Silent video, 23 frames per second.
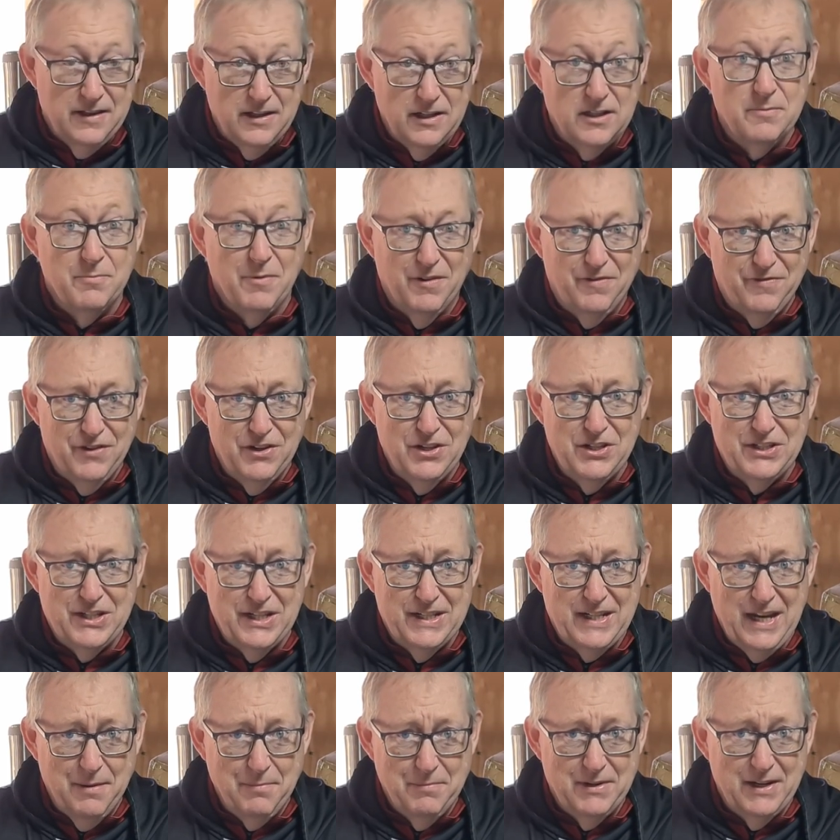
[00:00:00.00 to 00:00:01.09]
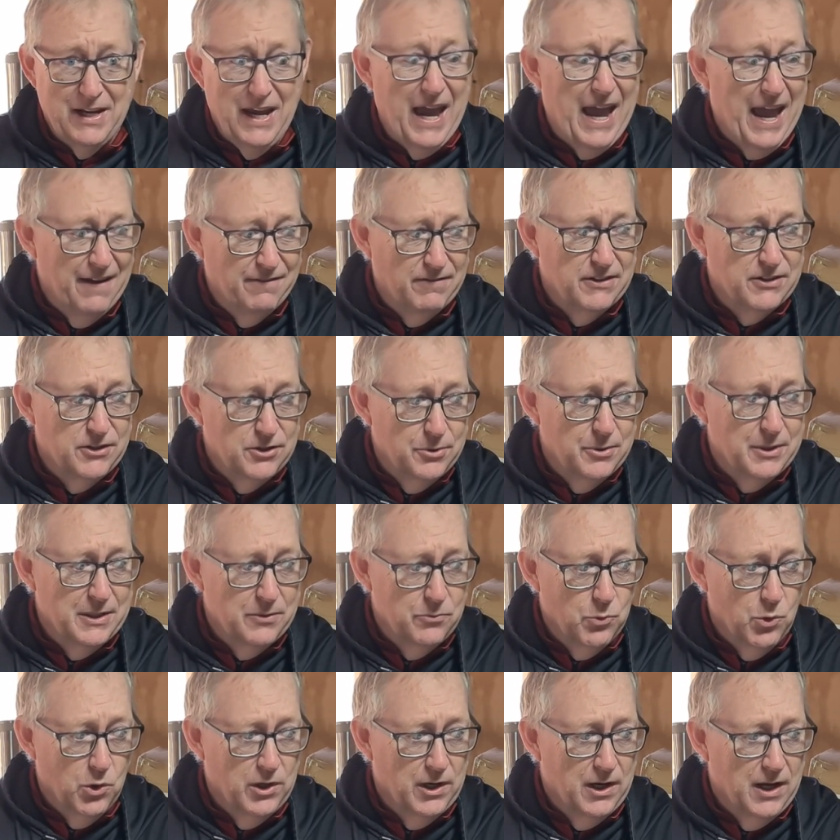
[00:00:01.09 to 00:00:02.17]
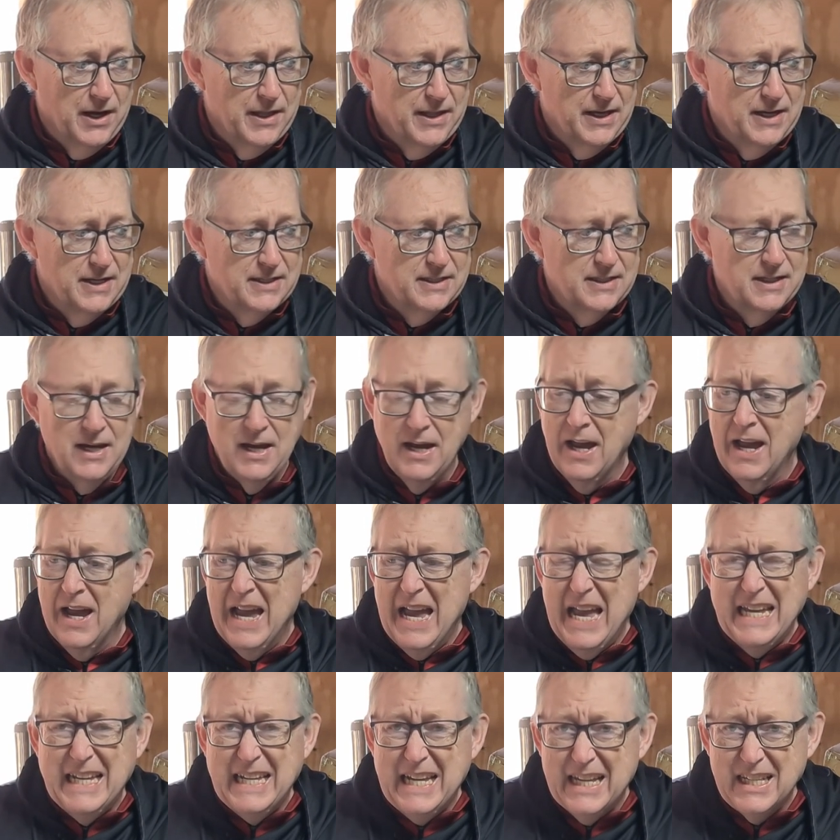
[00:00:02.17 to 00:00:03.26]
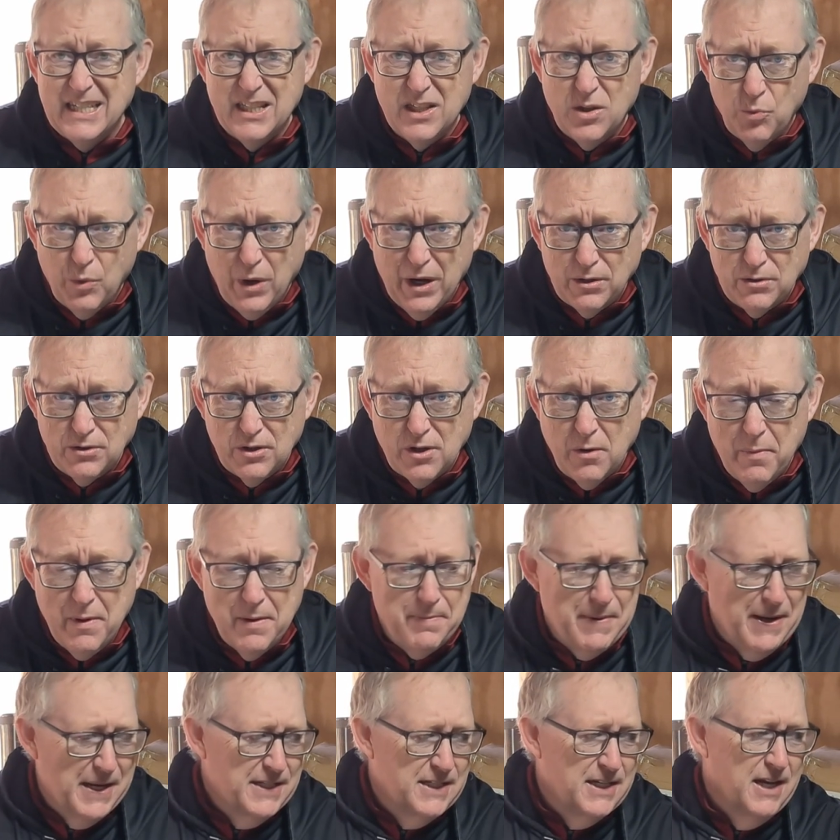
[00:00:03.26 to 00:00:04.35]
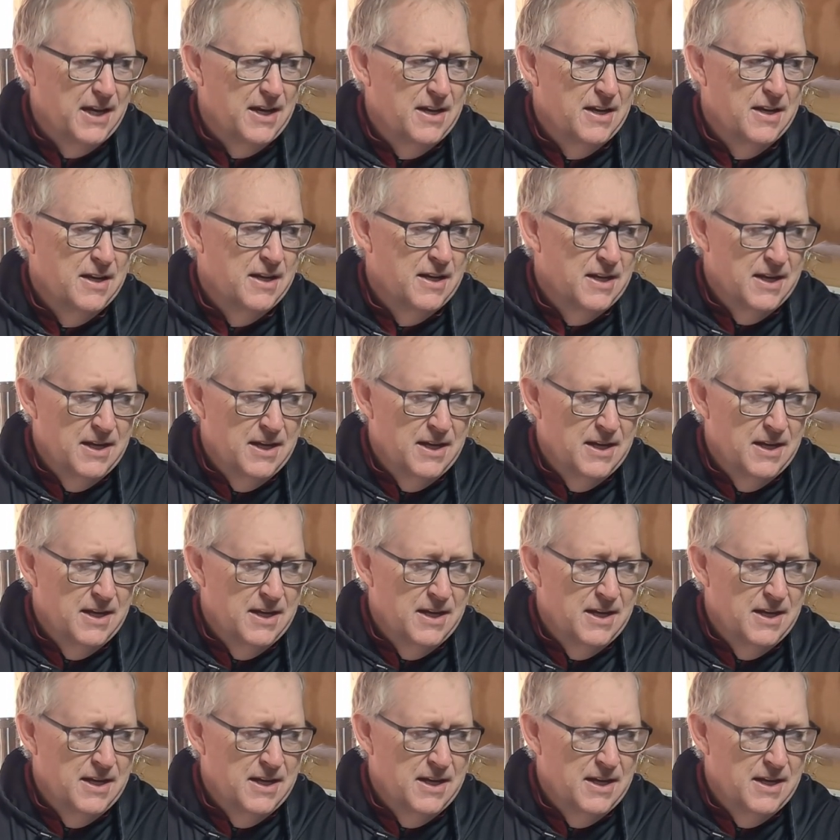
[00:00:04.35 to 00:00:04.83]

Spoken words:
This is my first attempt at ever doing one like this. Yes, the welds could be better.